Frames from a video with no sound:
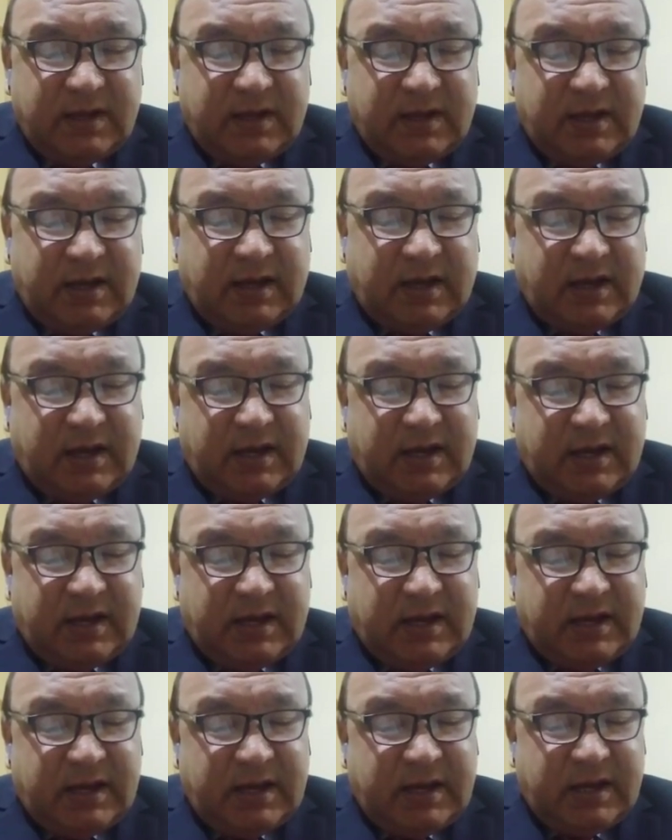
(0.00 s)

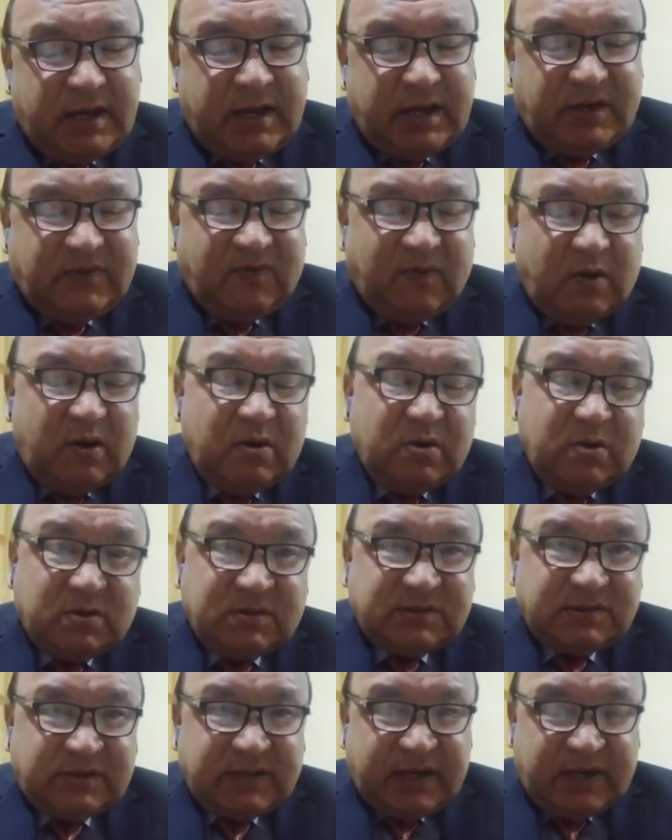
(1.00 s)
uh, it
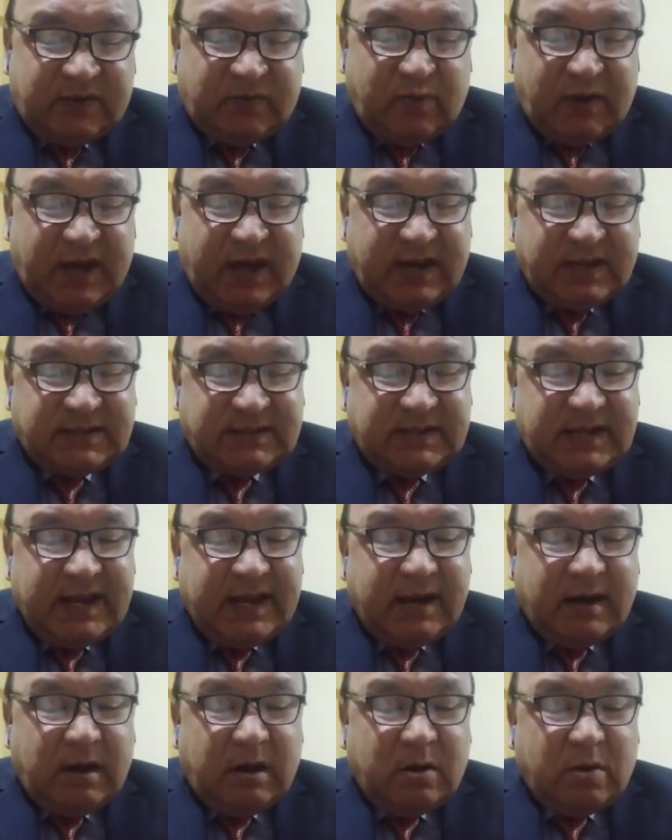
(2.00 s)
follows that whereas
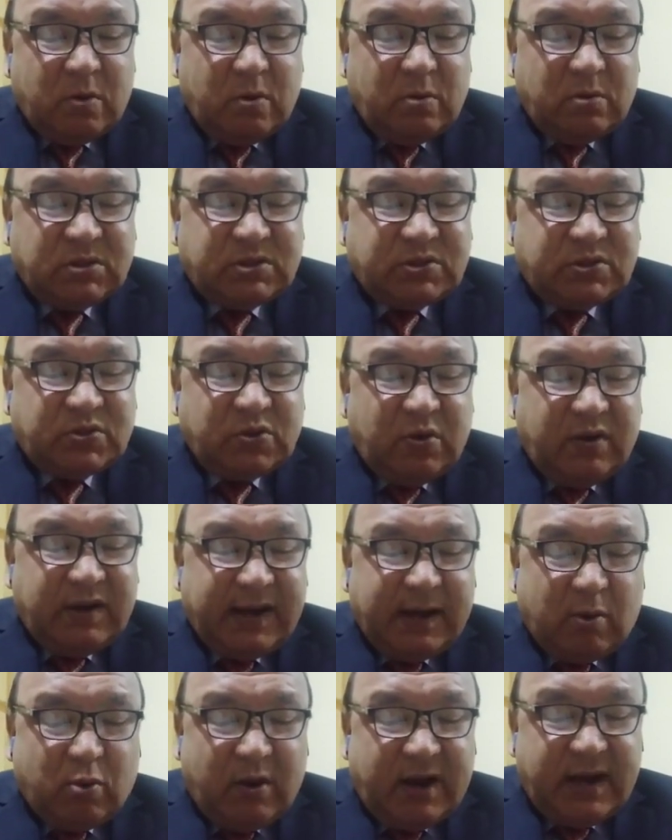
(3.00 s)
legal rules do
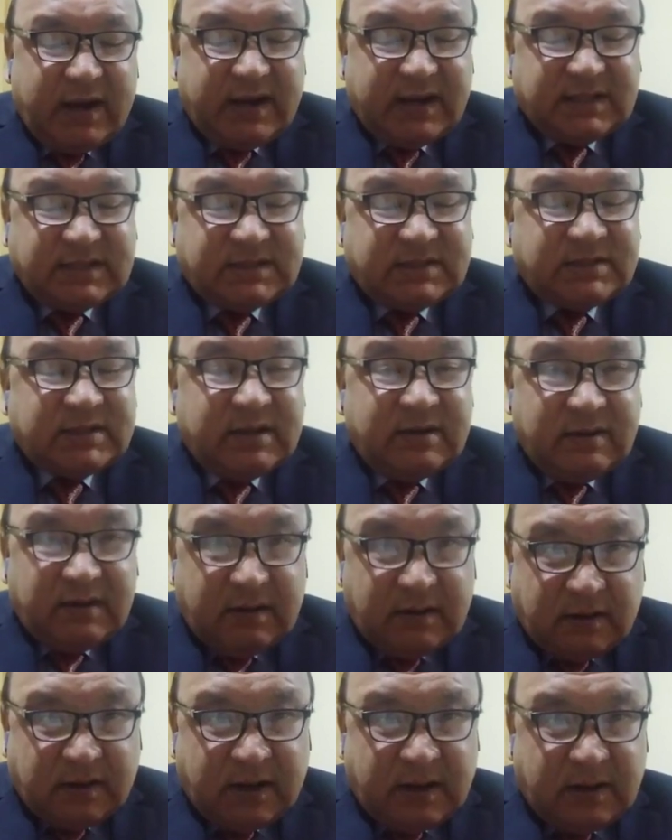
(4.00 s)
require
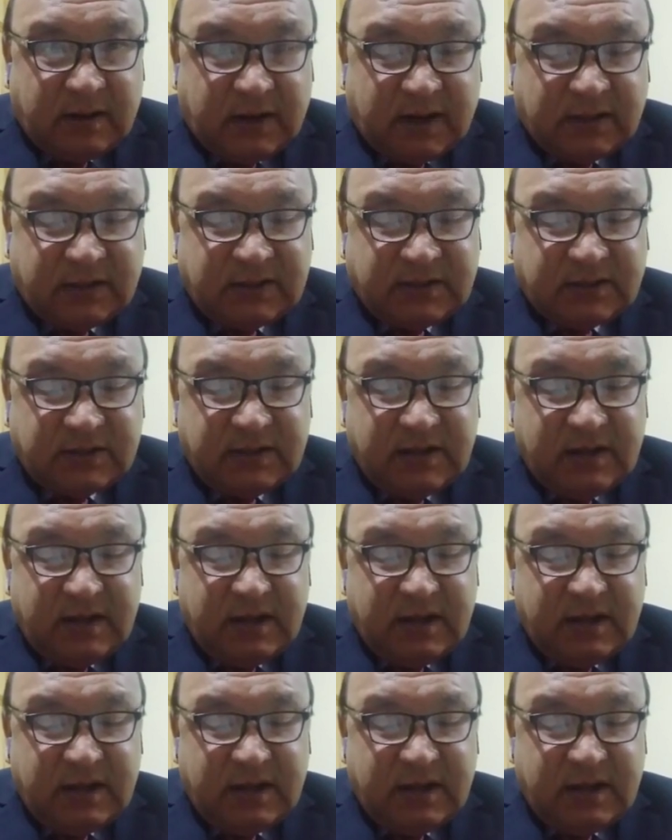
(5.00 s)
external conduct